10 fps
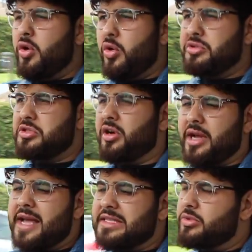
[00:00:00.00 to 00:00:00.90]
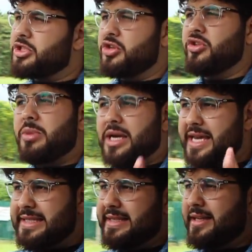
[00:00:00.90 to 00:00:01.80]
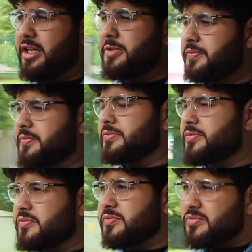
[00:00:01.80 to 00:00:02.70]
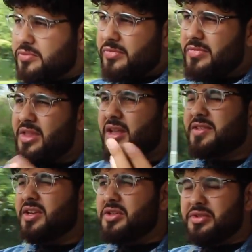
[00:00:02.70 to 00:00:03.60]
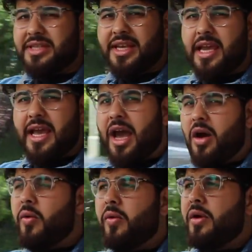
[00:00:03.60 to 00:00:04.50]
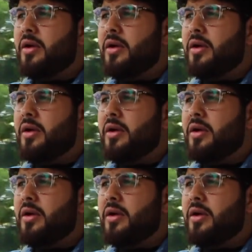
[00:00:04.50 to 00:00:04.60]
all stock as it was tuned by STI. So you'll see how